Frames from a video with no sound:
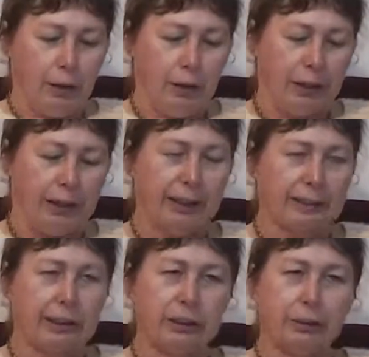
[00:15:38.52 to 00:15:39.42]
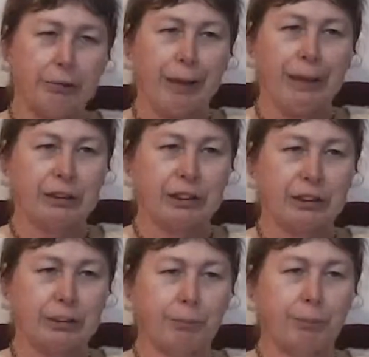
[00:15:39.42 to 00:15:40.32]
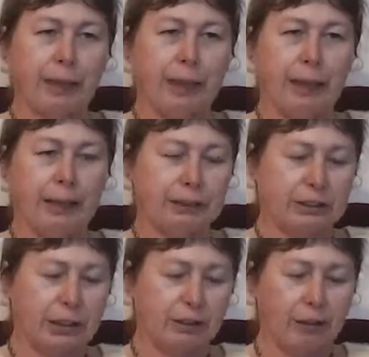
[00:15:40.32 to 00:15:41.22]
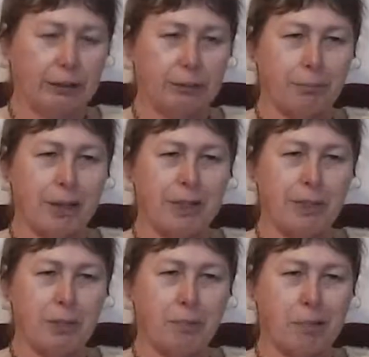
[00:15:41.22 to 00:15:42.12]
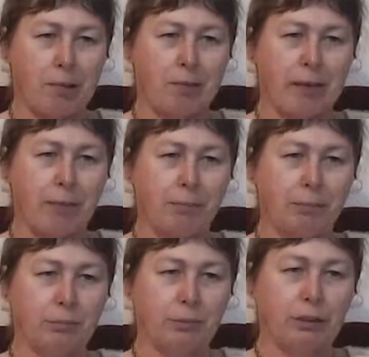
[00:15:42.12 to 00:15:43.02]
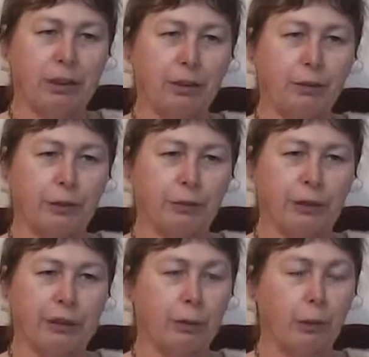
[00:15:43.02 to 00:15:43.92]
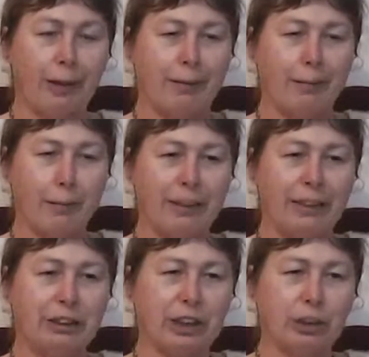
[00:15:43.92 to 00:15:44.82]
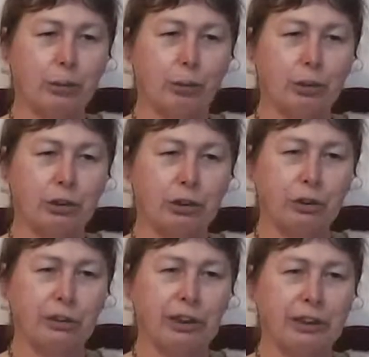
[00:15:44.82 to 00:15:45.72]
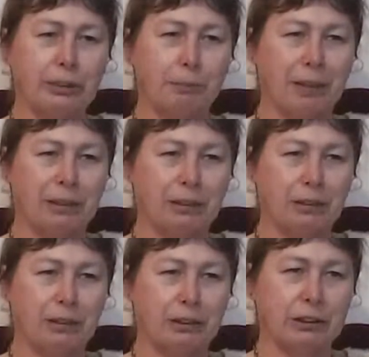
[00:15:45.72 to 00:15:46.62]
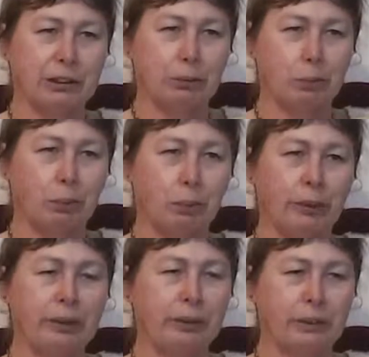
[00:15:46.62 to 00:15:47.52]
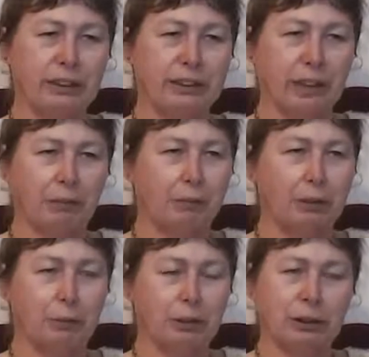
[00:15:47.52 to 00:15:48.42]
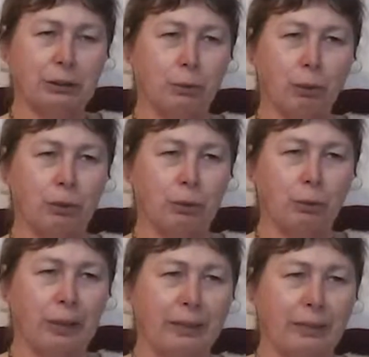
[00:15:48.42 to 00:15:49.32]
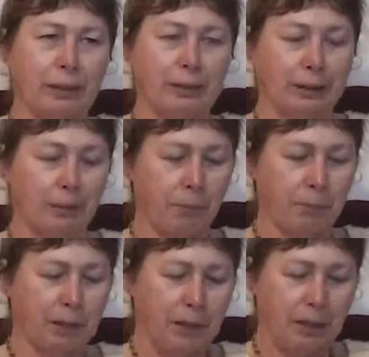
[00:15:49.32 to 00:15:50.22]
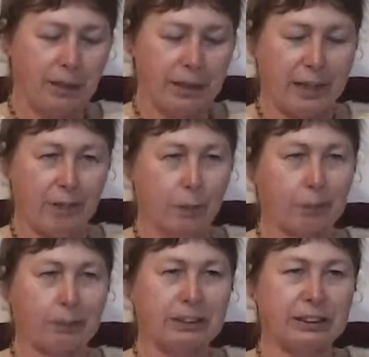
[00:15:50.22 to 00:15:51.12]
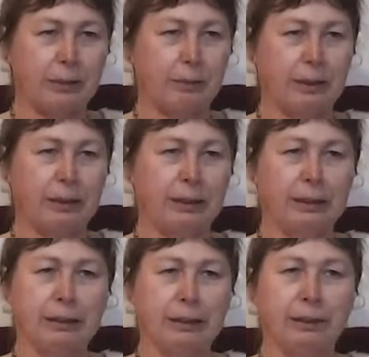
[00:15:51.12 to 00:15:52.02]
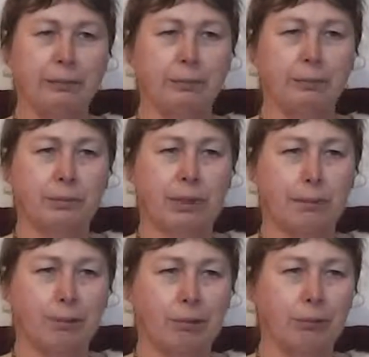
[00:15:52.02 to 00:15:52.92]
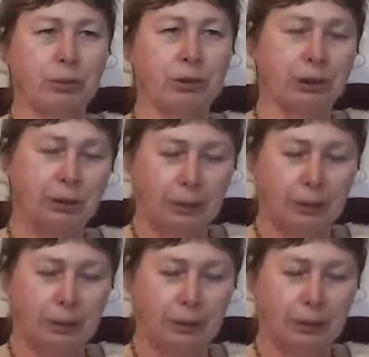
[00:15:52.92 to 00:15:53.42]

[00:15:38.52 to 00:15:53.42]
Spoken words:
You connect it into the radio system, and instead of having to manually program 10 or 15 or however many channels using these buttons and decimal point, the exact frequency you want and all that kind of thing, they have a preset one in the club rooms.